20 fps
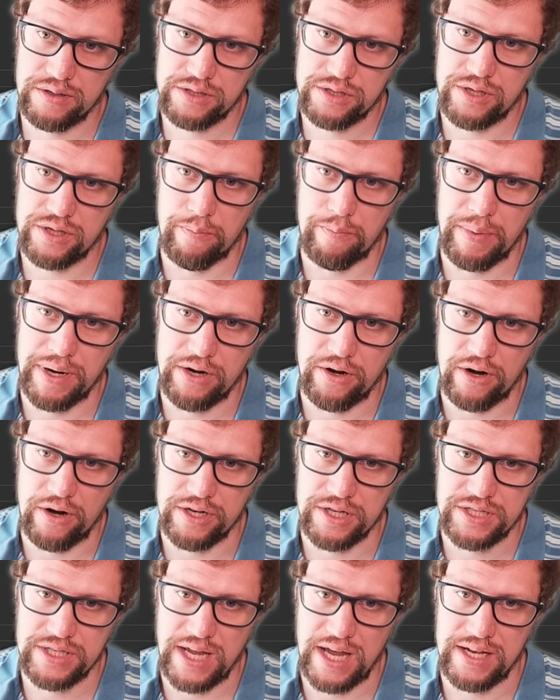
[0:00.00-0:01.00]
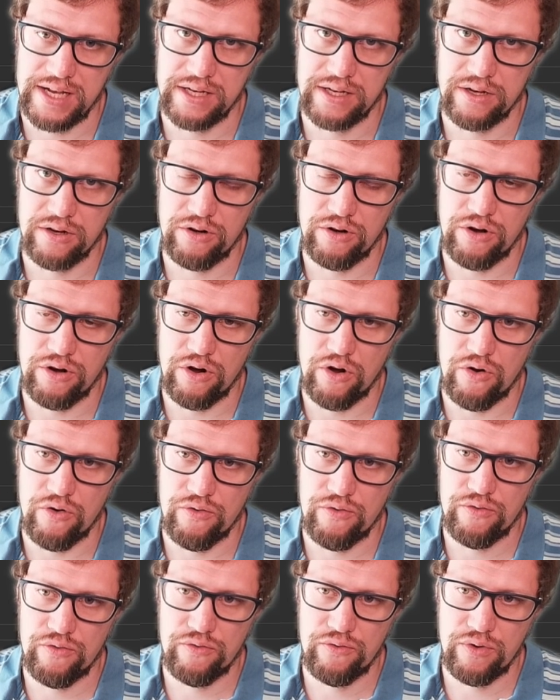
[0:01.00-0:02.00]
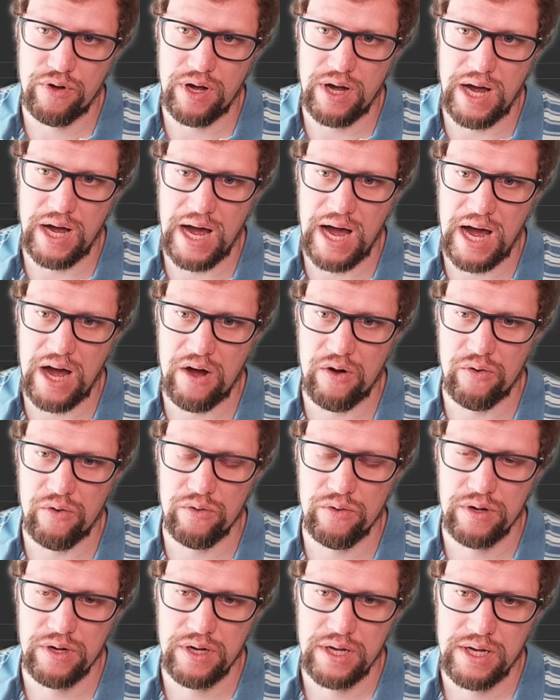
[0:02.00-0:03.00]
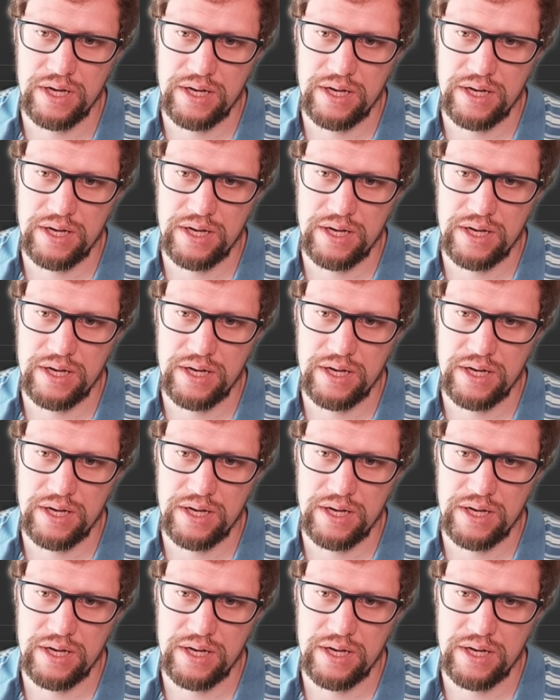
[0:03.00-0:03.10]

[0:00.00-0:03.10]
some better understanding of how